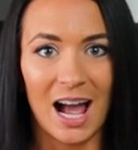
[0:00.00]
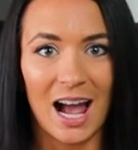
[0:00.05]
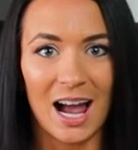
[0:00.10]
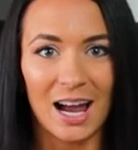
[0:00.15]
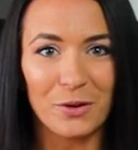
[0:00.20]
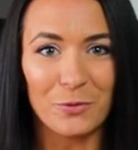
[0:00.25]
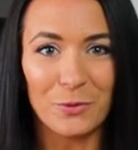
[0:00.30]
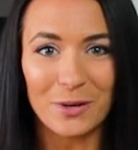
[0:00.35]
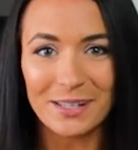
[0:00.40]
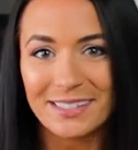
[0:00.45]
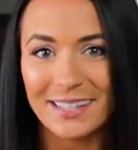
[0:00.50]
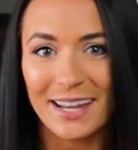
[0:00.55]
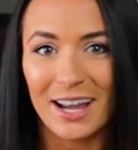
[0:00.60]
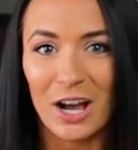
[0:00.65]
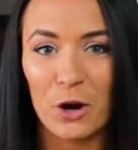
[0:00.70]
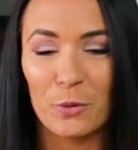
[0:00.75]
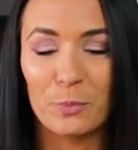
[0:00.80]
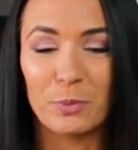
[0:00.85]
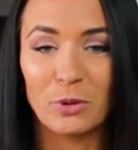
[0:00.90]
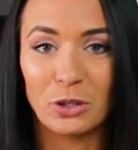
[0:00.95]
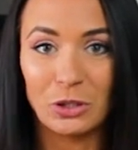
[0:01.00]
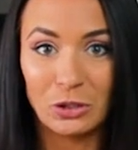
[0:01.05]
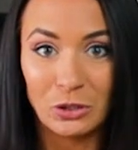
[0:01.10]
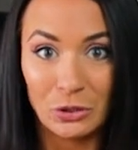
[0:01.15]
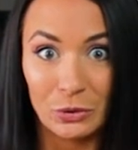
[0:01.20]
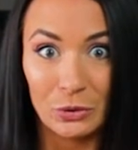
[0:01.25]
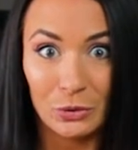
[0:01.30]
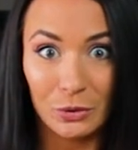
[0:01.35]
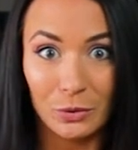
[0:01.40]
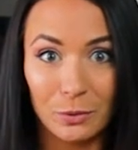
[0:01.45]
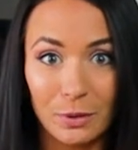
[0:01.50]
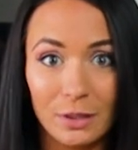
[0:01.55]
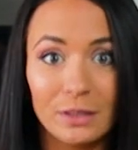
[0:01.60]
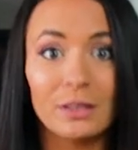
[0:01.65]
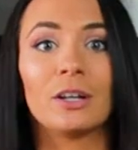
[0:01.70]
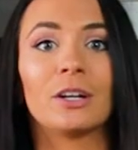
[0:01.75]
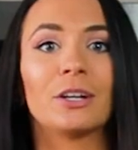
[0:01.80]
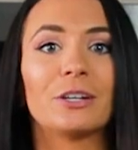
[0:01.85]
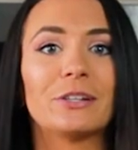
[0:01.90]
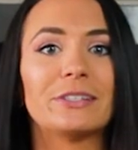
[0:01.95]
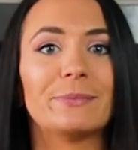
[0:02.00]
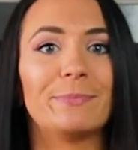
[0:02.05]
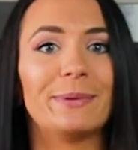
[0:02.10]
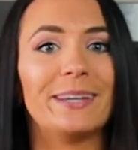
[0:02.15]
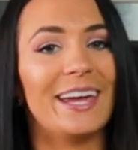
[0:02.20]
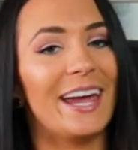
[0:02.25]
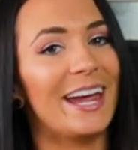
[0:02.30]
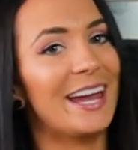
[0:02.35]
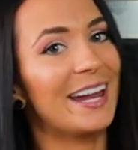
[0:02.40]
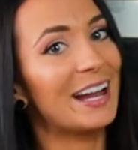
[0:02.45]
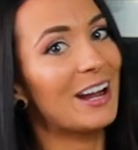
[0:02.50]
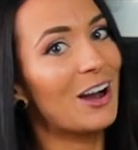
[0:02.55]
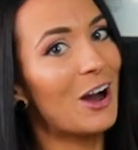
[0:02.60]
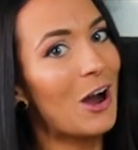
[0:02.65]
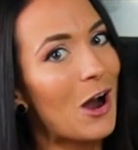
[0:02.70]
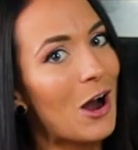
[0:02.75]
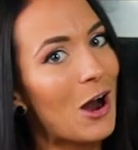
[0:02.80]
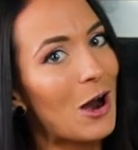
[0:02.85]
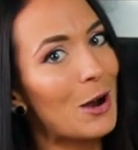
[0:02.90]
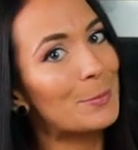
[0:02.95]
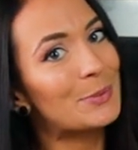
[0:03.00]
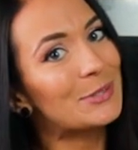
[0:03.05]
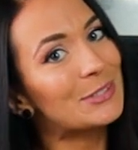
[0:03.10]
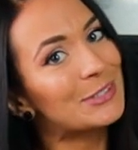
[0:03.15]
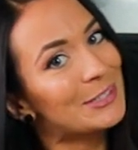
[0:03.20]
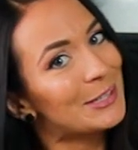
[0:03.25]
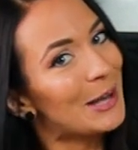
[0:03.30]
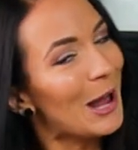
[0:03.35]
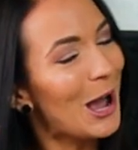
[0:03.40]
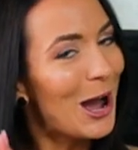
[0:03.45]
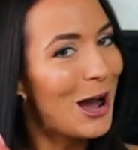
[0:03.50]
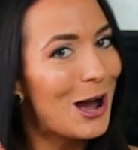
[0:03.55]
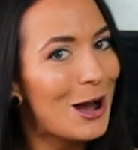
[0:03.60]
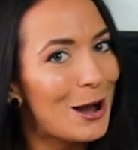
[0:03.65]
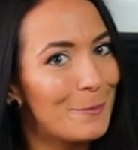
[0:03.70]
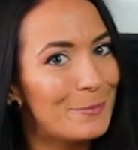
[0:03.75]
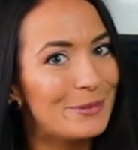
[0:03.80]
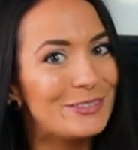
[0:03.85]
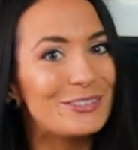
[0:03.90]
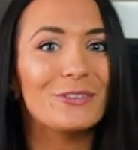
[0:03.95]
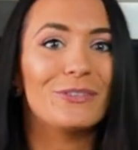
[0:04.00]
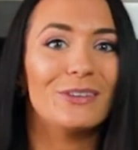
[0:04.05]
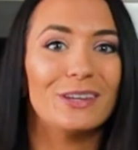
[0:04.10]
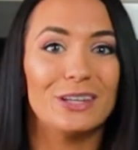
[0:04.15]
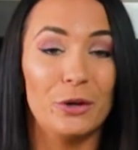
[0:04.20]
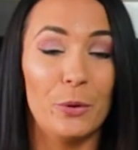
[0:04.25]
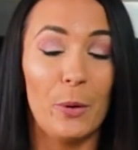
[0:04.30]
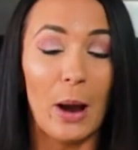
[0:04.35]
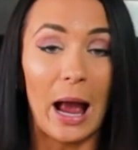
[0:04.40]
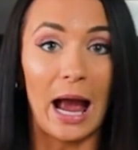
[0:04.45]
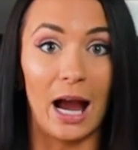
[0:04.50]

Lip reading: I want to help you learn to be a carb snob so that you